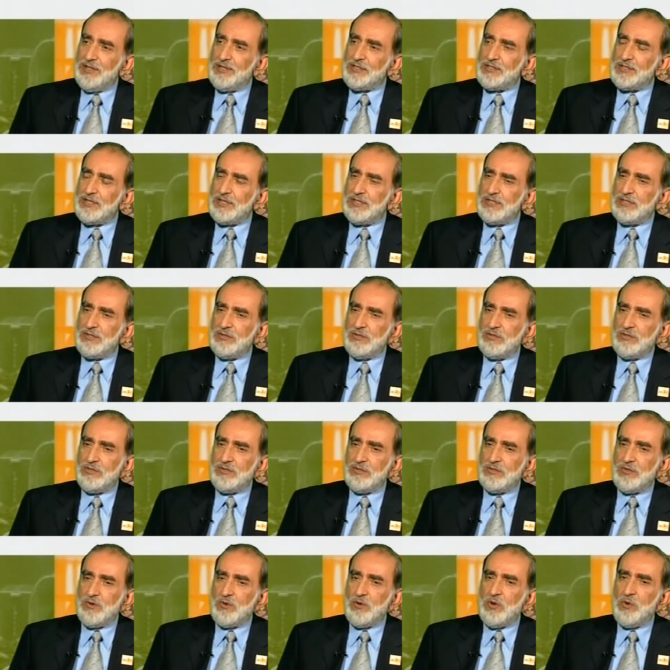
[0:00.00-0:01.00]
He said,
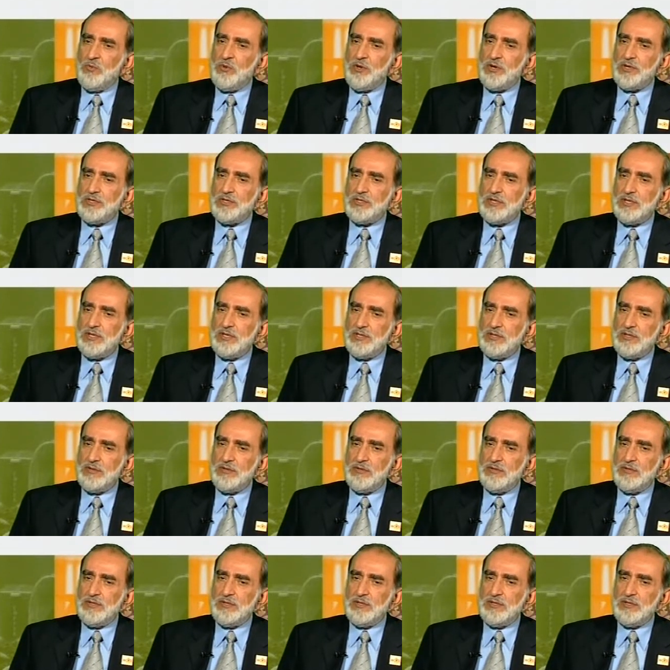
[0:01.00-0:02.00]
so Umar said,
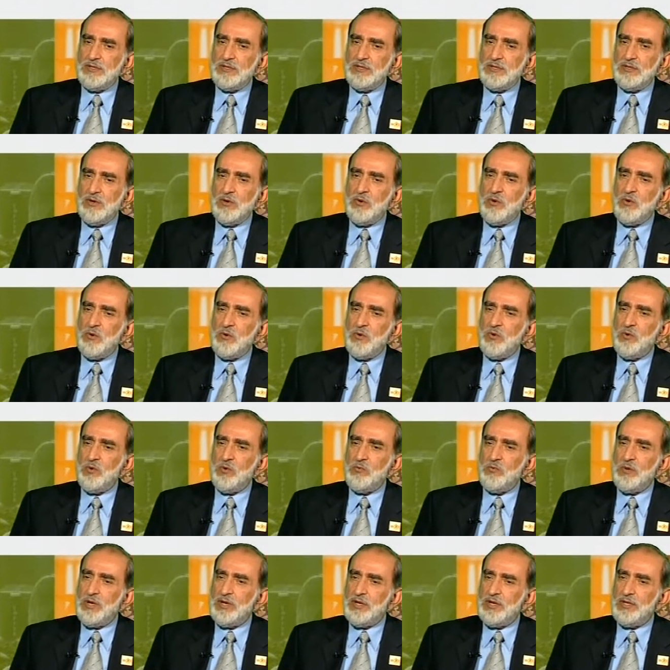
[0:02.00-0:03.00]
uh,
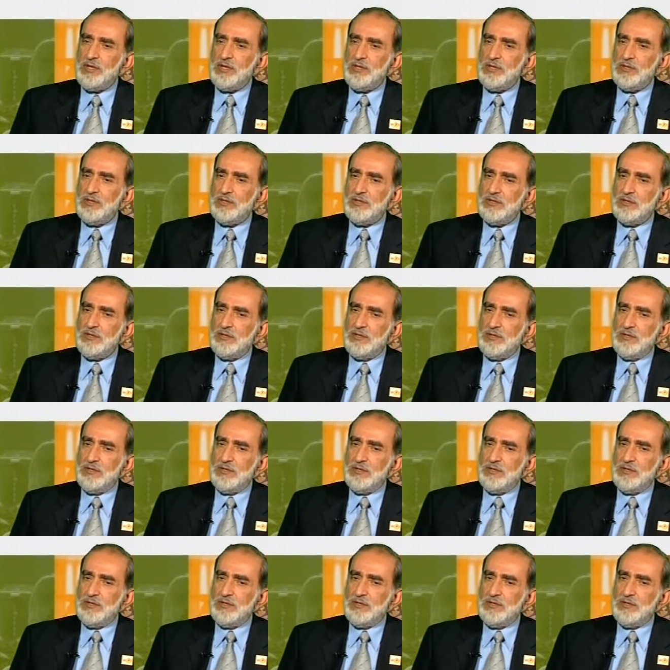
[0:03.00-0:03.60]
oh my,